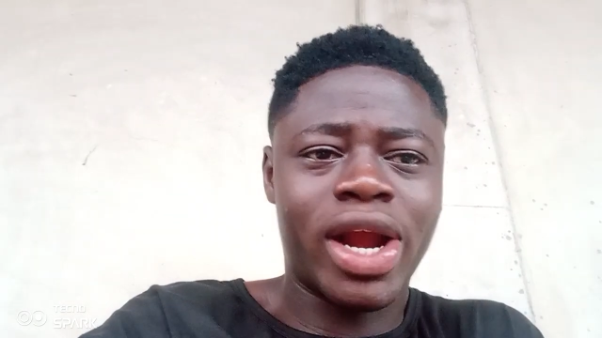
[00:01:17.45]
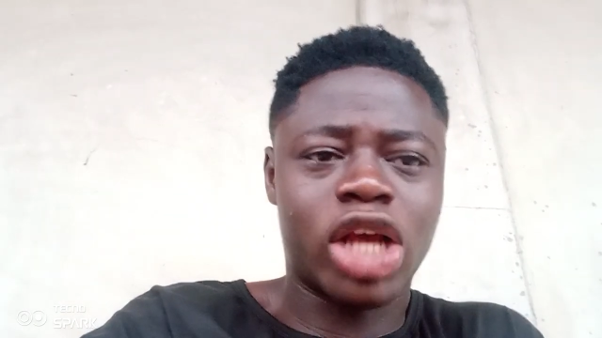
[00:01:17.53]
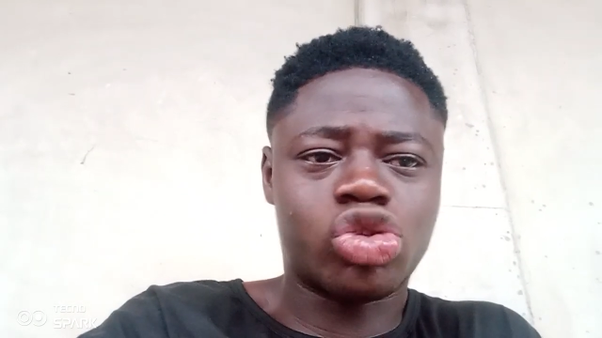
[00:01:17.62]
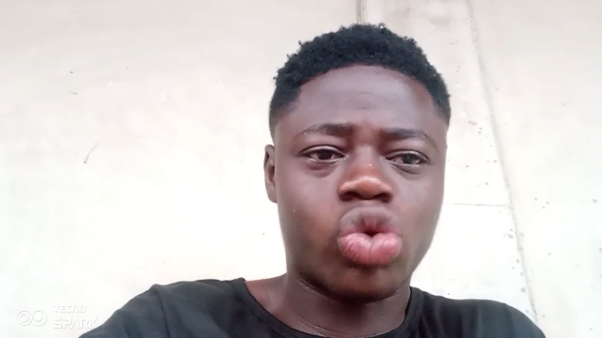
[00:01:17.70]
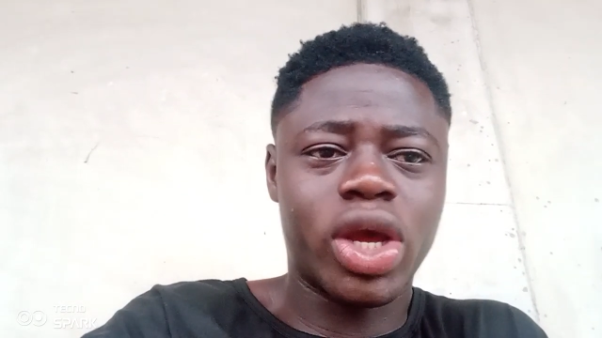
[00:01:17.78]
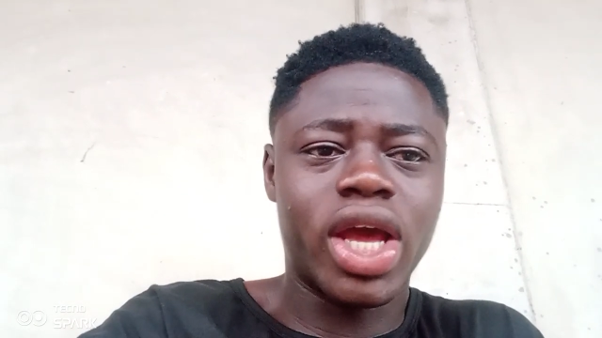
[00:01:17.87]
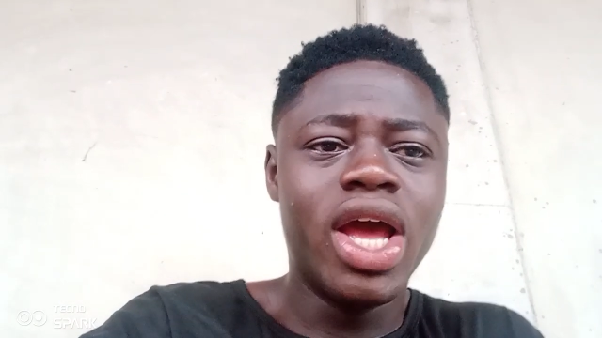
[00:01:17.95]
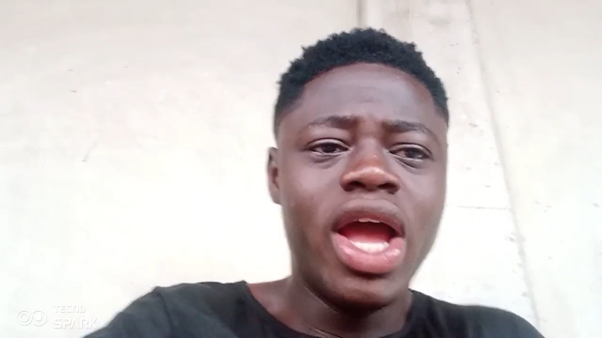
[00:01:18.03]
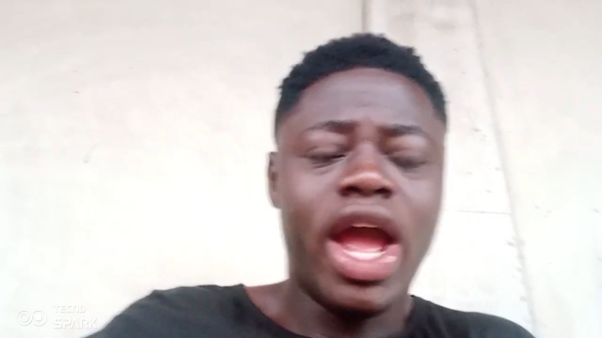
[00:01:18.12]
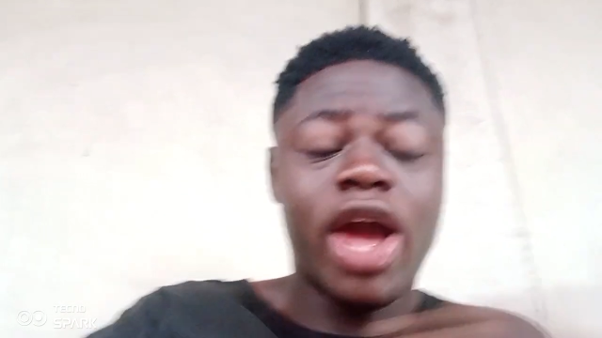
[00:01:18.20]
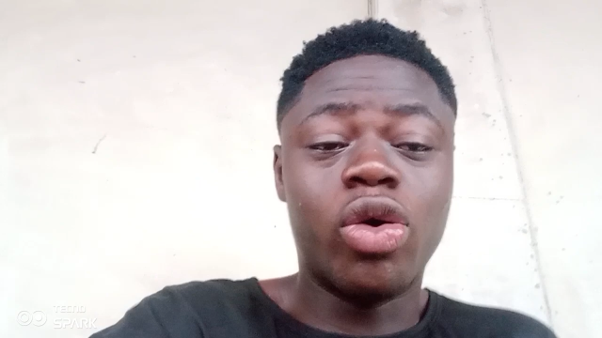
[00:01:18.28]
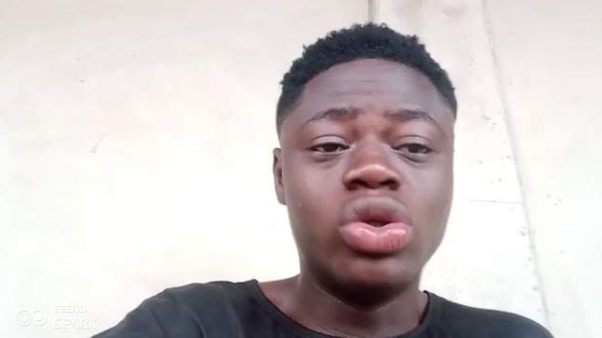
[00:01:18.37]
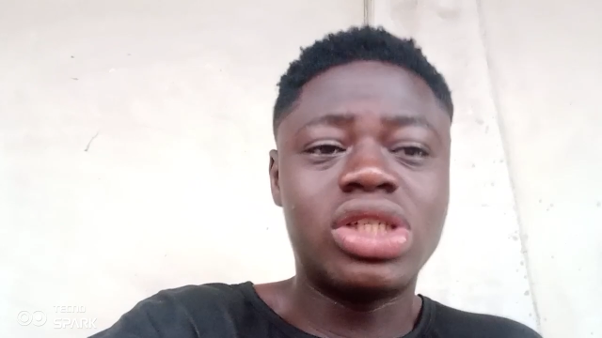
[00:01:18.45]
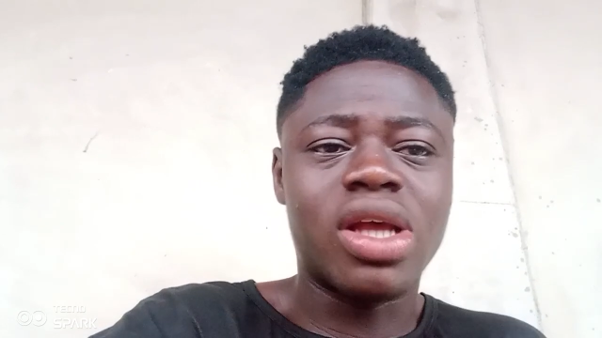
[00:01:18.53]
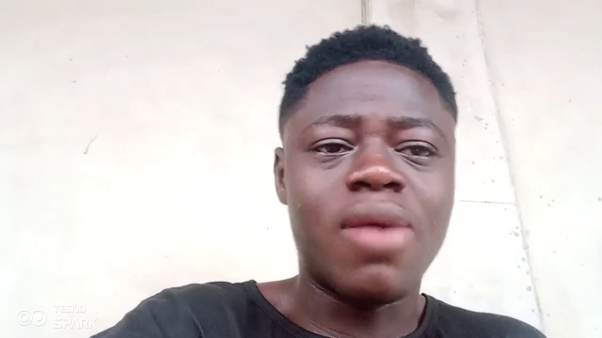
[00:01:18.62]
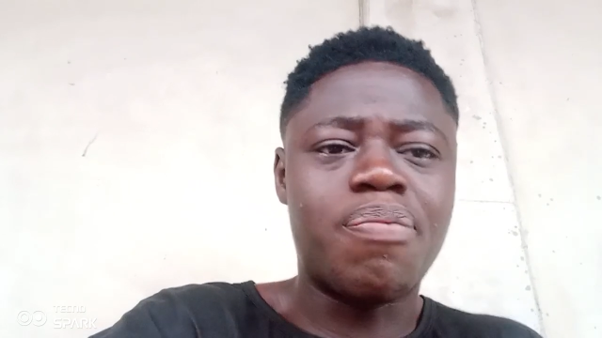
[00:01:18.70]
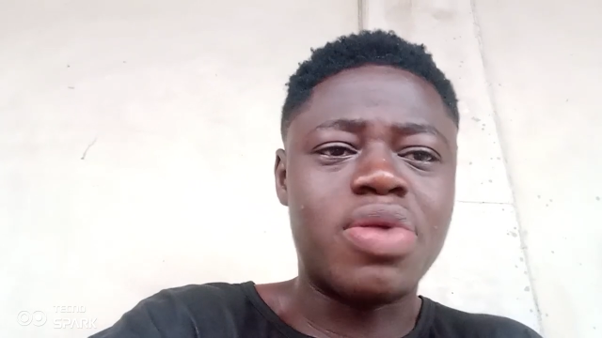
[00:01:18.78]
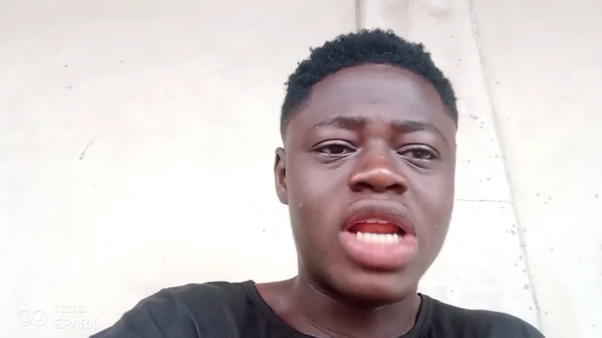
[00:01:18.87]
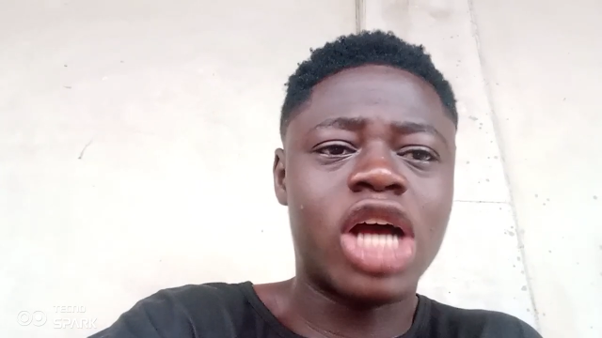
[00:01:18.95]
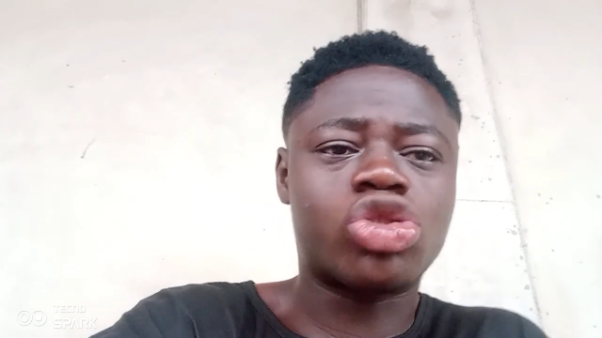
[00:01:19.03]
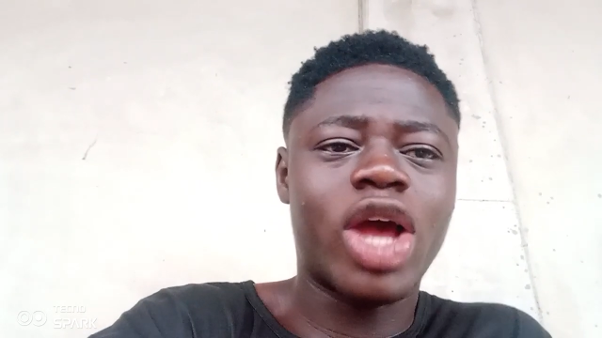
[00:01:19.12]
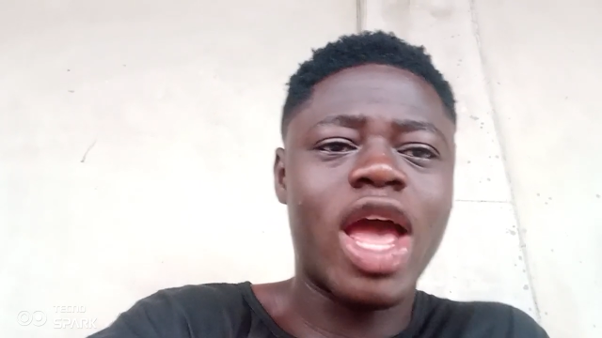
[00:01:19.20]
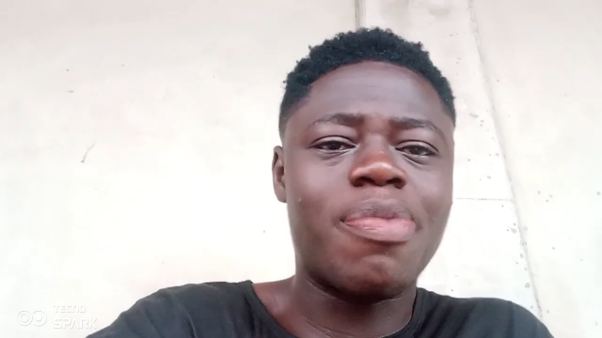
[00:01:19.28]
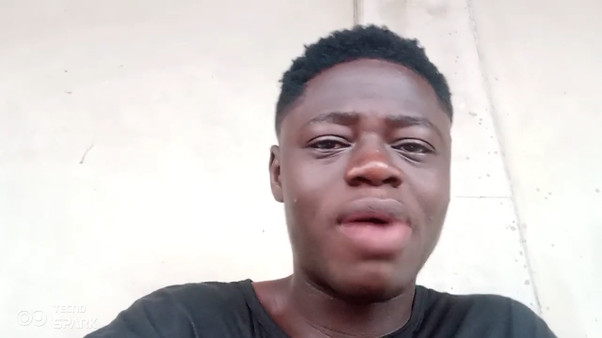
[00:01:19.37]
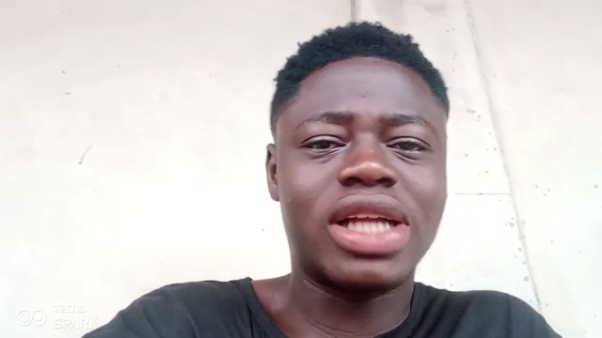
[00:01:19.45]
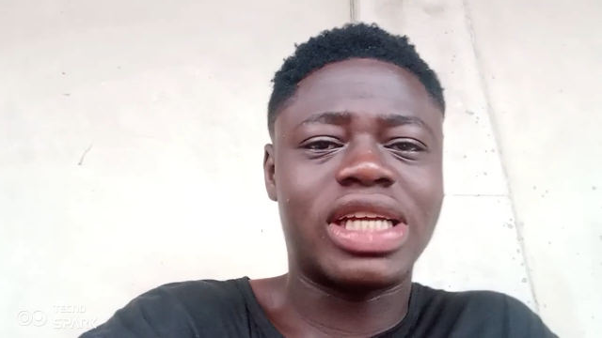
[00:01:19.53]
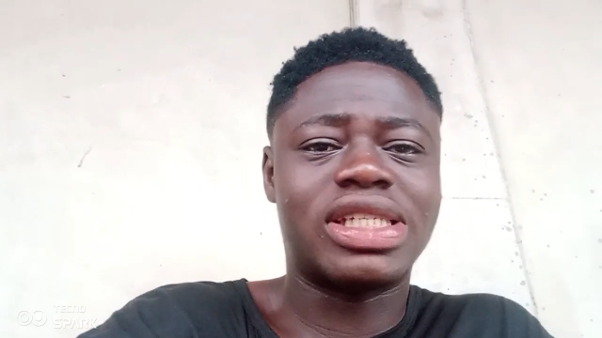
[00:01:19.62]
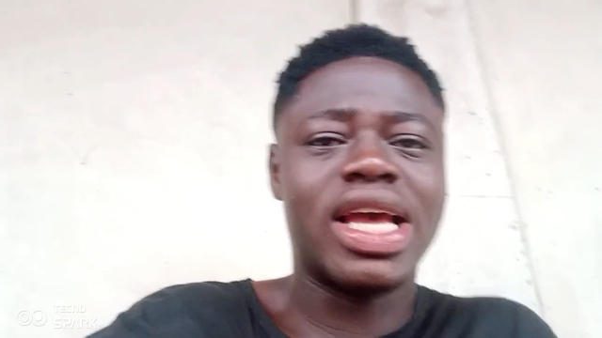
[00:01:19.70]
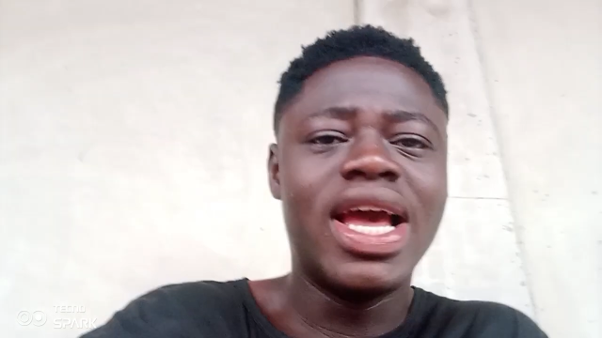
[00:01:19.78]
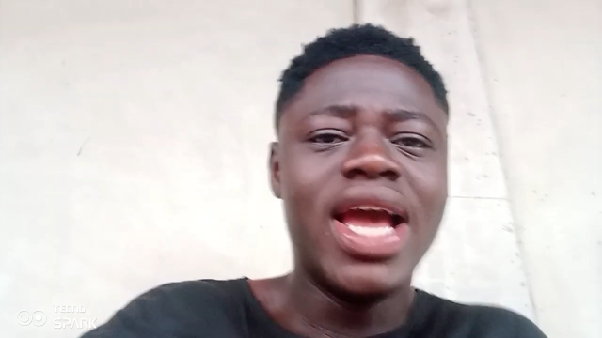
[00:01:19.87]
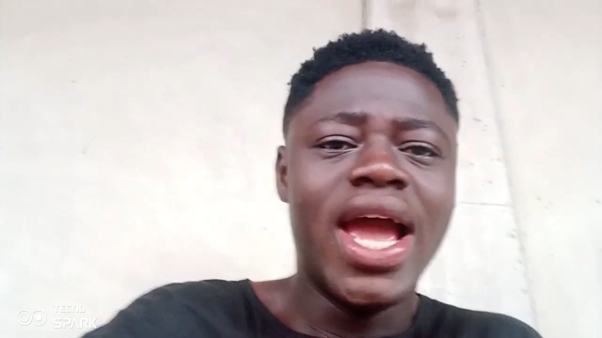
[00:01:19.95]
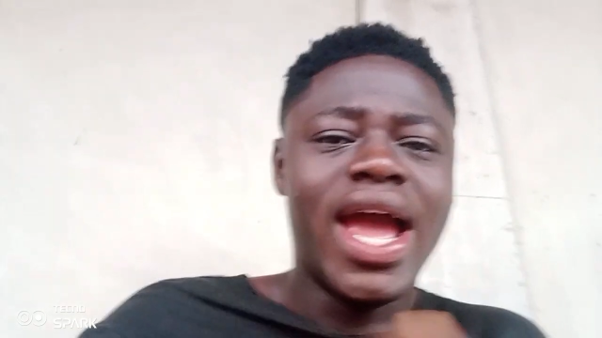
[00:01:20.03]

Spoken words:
and I saw it, and won't send Pinas, a batch, I say,